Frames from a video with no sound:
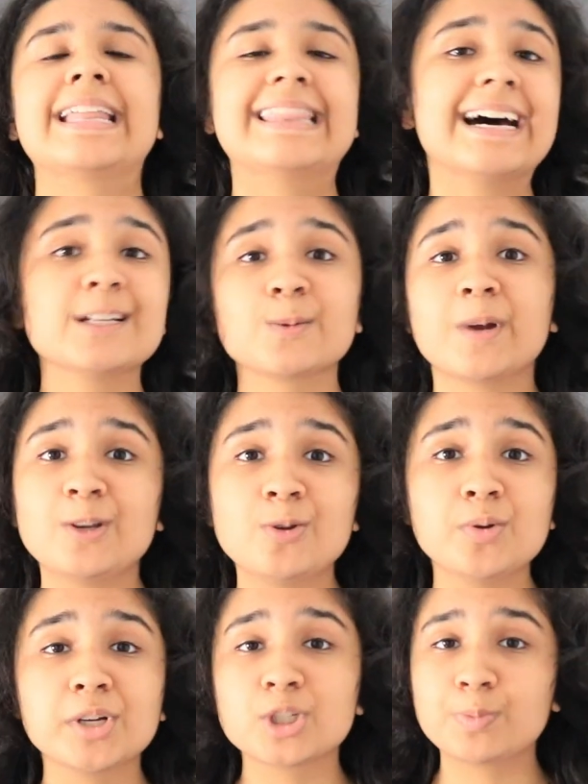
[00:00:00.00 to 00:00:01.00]
that's when
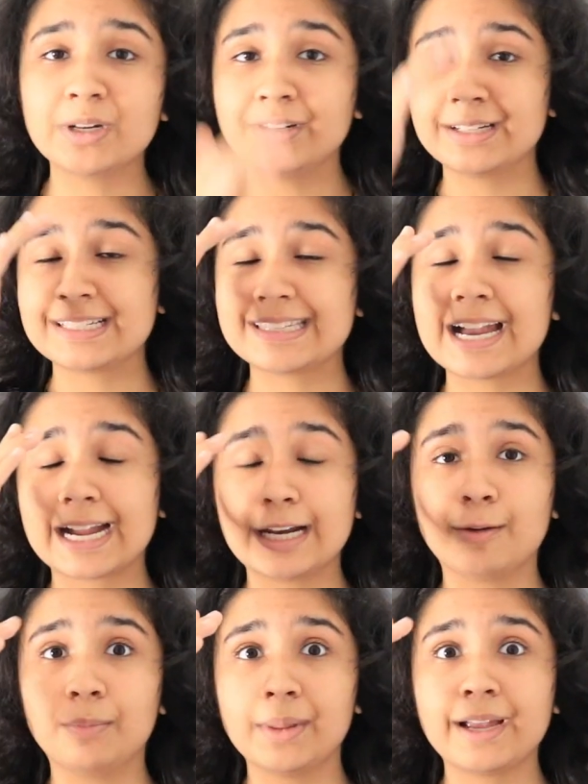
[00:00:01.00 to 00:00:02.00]
you experience that
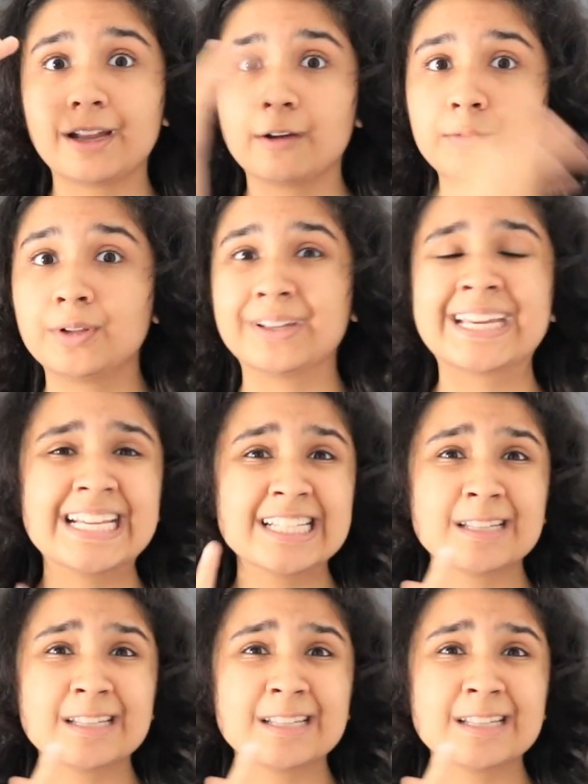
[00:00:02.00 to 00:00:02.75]
kind of blackout feeling.